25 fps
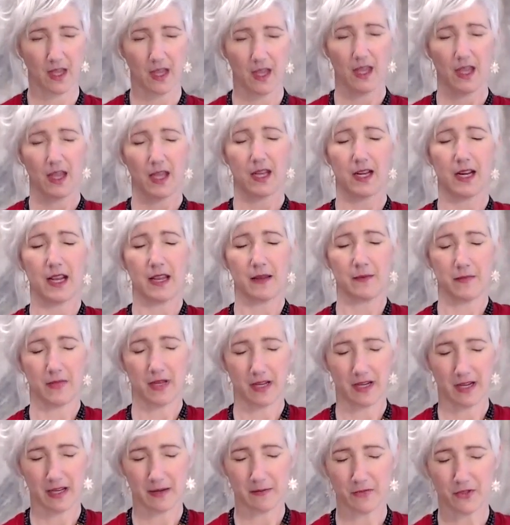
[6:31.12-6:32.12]

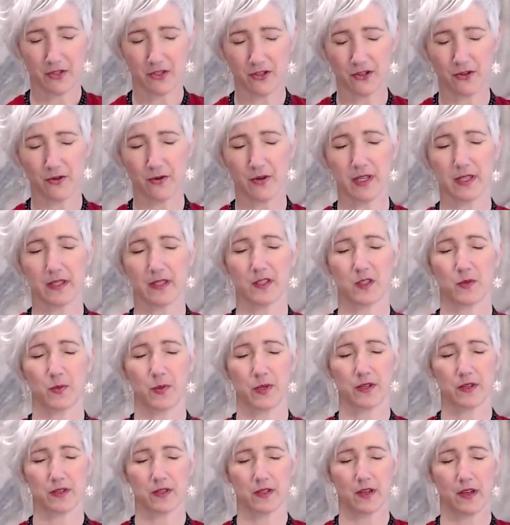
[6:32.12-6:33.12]
And I'm doing this
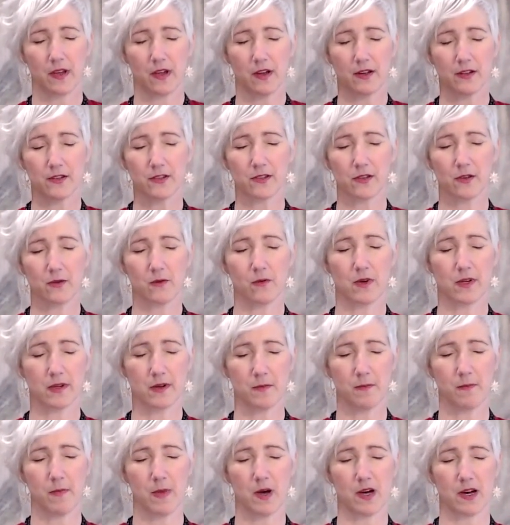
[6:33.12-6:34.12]
because I also want to
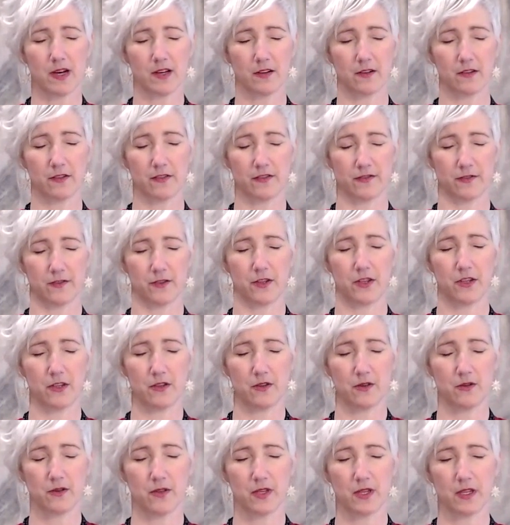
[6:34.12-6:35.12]
model for
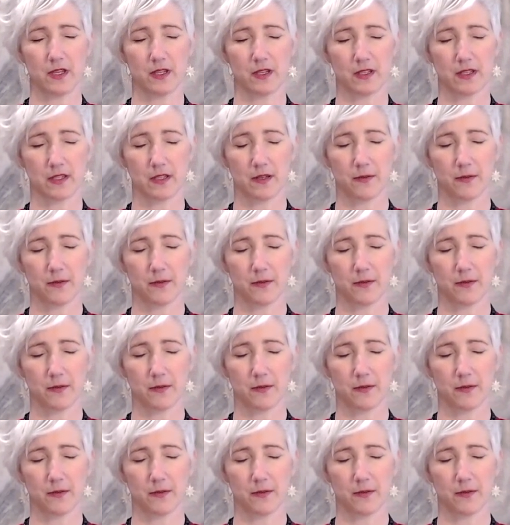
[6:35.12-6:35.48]
you that